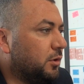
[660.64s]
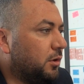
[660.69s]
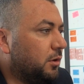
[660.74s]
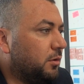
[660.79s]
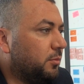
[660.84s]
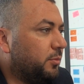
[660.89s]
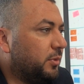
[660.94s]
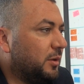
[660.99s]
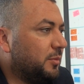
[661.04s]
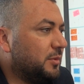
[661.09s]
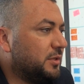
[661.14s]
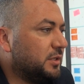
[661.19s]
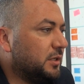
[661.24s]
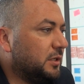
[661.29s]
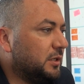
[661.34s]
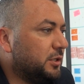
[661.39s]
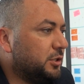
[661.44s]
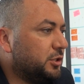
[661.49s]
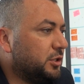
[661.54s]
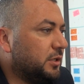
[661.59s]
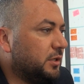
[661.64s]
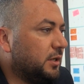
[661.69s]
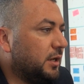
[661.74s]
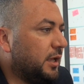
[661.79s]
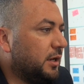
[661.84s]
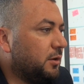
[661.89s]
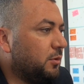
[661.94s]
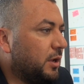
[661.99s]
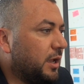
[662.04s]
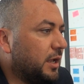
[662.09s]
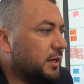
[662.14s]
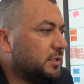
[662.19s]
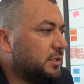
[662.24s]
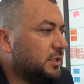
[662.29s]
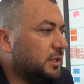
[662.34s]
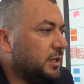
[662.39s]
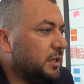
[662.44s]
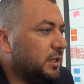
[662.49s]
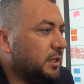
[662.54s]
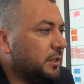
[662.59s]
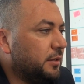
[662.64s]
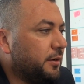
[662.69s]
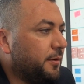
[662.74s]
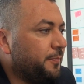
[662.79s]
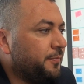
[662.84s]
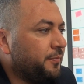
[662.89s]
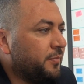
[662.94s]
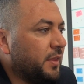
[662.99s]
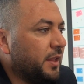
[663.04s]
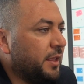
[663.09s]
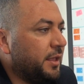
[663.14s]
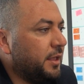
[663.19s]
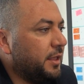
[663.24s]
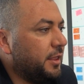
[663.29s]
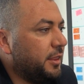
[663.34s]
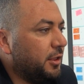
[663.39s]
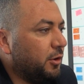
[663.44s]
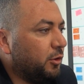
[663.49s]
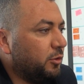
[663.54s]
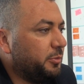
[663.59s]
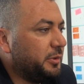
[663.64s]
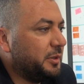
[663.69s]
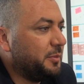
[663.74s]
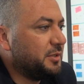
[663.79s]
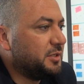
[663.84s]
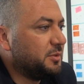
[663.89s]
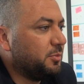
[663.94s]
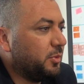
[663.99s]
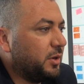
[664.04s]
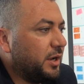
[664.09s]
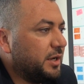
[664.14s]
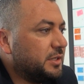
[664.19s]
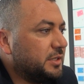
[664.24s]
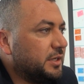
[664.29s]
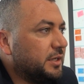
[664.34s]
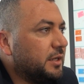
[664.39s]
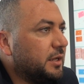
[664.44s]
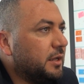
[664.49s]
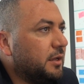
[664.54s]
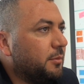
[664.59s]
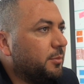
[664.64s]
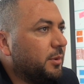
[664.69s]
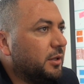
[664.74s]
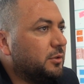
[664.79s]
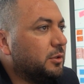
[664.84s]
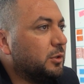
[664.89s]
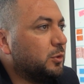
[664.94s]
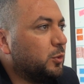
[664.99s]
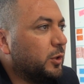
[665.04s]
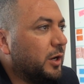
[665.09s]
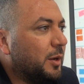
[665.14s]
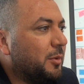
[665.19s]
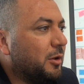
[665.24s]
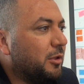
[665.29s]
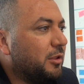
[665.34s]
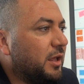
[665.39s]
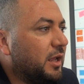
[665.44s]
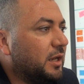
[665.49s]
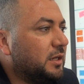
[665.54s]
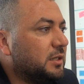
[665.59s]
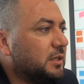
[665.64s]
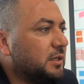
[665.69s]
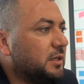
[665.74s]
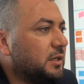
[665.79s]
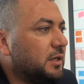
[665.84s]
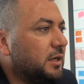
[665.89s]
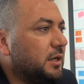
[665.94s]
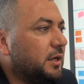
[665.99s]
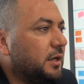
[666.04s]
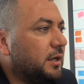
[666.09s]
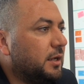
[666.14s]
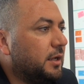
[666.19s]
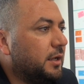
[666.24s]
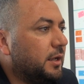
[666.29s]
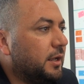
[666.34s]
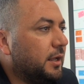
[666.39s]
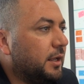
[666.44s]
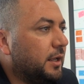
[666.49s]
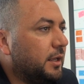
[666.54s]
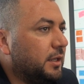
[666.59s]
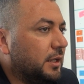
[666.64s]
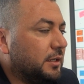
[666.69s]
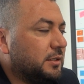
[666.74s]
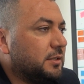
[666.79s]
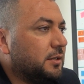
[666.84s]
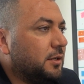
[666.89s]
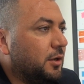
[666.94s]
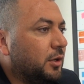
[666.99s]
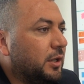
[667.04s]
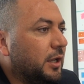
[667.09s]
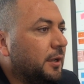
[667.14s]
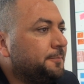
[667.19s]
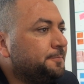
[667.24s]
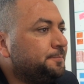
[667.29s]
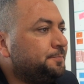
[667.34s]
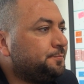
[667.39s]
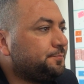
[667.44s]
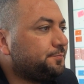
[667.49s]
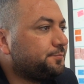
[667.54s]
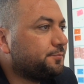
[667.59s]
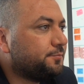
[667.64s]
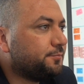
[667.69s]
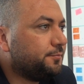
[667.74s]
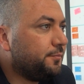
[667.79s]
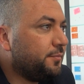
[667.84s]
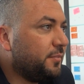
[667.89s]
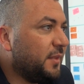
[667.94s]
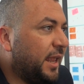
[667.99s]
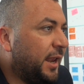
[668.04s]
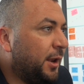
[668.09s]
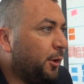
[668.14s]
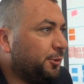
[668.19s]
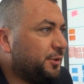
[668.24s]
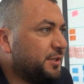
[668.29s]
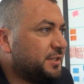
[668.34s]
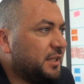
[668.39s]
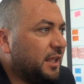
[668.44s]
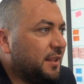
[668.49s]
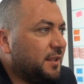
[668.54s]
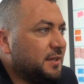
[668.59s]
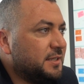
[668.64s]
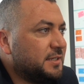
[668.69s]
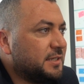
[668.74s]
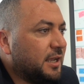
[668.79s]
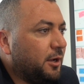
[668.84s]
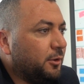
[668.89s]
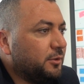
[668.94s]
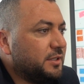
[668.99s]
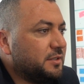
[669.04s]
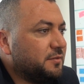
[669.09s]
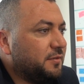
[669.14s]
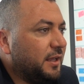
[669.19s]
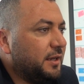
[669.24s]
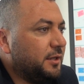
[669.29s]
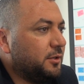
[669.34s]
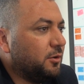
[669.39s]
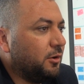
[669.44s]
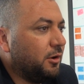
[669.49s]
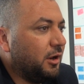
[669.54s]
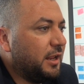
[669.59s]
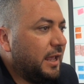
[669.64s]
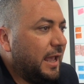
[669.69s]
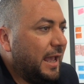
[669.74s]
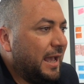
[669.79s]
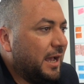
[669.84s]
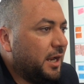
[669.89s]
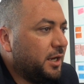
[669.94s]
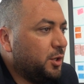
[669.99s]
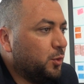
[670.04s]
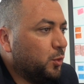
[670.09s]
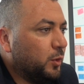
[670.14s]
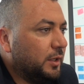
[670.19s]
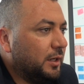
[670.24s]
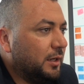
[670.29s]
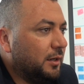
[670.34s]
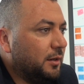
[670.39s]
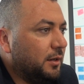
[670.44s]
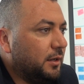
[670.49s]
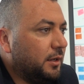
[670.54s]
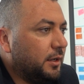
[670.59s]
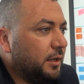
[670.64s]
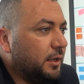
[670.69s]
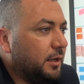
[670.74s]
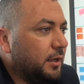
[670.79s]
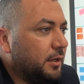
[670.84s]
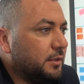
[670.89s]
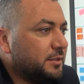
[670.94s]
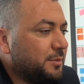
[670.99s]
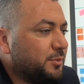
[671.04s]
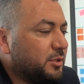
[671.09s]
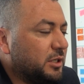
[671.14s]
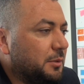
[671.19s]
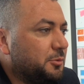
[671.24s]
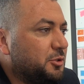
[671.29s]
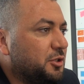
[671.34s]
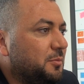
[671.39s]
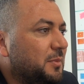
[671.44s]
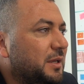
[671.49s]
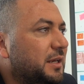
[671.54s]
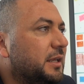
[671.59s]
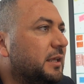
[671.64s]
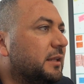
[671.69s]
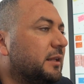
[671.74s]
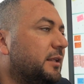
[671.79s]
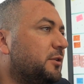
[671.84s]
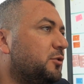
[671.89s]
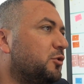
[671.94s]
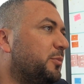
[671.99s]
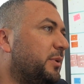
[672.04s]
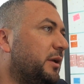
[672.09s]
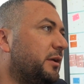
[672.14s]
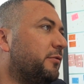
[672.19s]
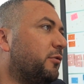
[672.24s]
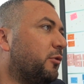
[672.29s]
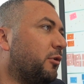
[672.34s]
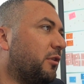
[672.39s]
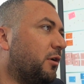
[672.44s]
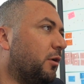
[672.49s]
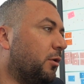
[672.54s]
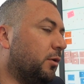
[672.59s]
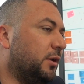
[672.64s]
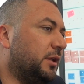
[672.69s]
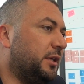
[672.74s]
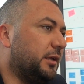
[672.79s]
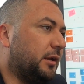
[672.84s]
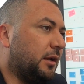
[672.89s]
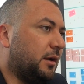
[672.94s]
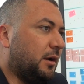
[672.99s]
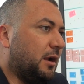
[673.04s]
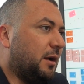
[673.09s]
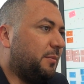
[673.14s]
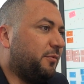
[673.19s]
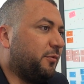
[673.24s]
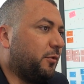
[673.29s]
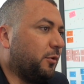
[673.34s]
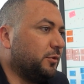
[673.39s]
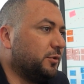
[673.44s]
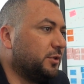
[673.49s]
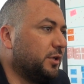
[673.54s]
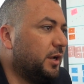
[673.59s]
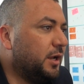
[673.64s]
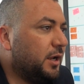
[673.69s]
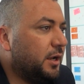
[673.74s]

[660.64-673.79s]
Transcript: on-premise edition, and you can see here the on-premise pricing. But don't worry about that yet, okay? Notice that the discount is valid on the annual subscription, meaning that you pay for the whole year upfront.